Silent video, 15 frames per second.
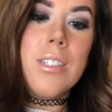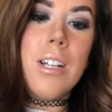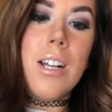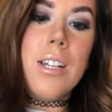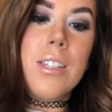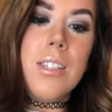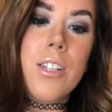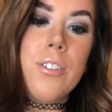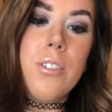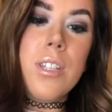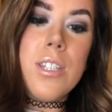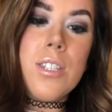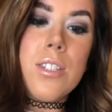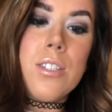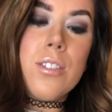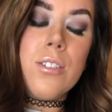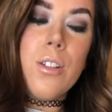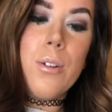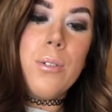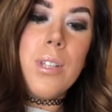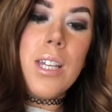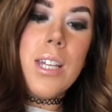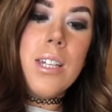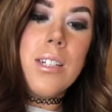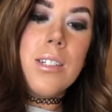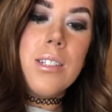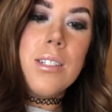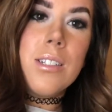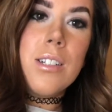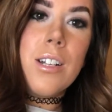I literally slowly
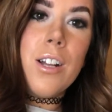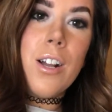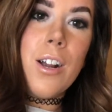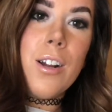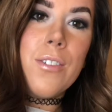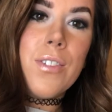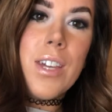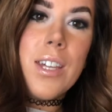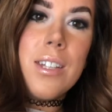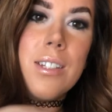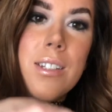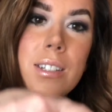curve it